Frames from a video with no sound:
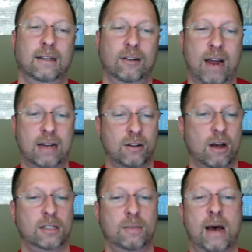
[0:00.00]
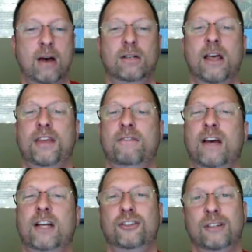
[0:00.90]
Grant talks about: nothing
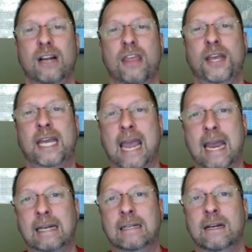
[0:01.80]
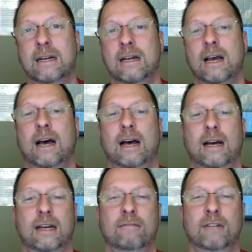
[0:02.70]
ventured, nothing gained.
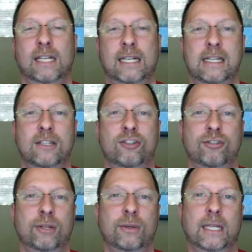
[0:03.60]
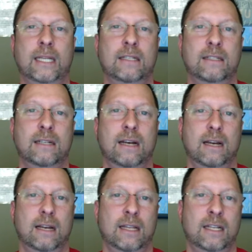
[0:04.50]
It really is true in this
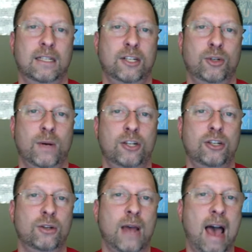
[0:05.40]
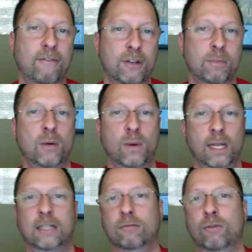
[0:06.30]
situation. You have to be
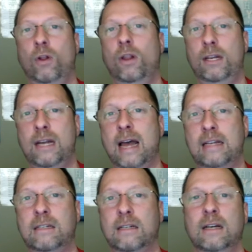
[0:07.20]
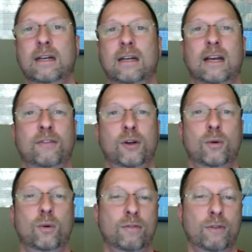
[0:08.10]
willing to roll the dice if
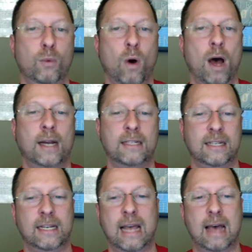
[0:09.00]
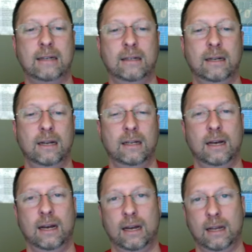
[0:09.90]
you want to see
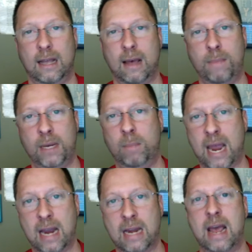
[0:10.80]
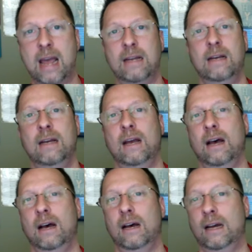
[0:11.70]
that big payday,
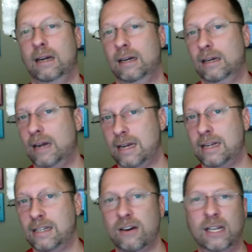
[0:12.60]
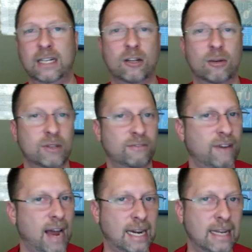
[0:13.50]
and not necessarily in terms of
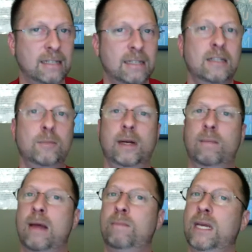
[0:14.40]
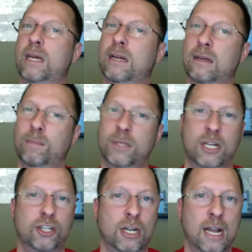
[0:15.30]
finances, but it might be in a
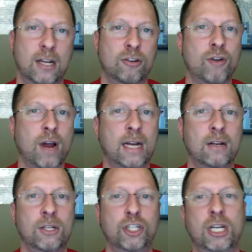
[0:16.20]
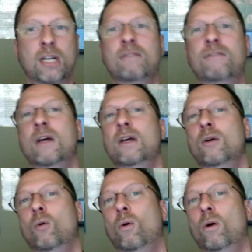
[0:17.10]
position that you're trying to achieve
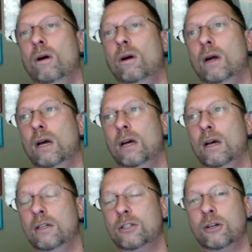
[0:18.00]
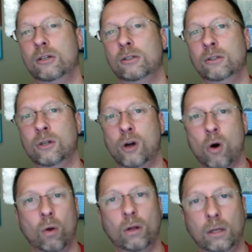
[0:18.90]
or a certain
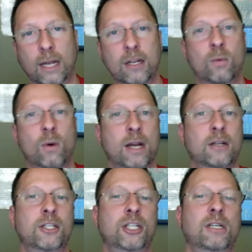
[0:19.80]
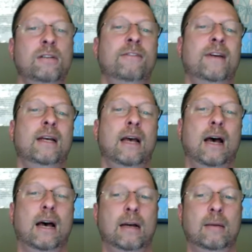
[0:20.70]
goal that you want to achieve.
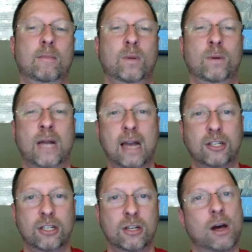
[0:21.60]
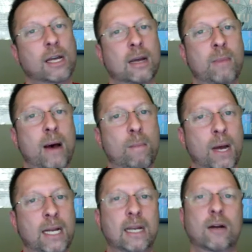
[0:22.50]
We're not just talking about
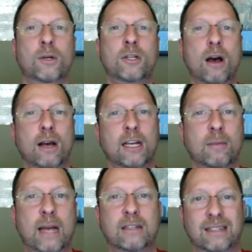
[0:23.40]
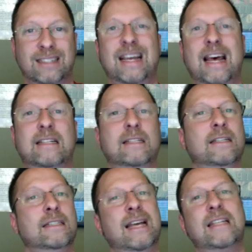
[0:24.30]
money here. We're talking about success, and
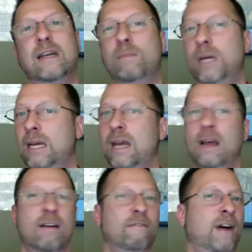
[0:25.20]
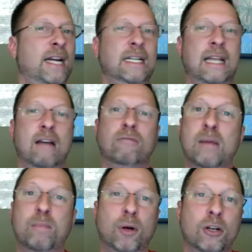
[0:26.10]
success can be finding that
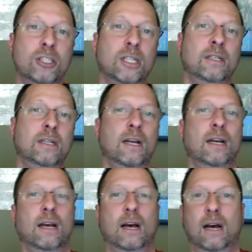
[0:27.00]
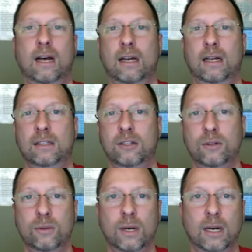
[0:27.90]
right person
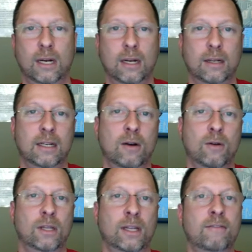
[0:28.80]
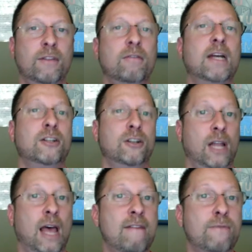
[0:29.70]
to live the rest of your
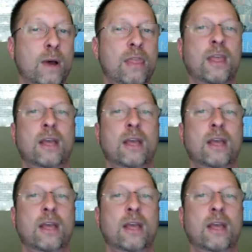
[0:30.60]
life with.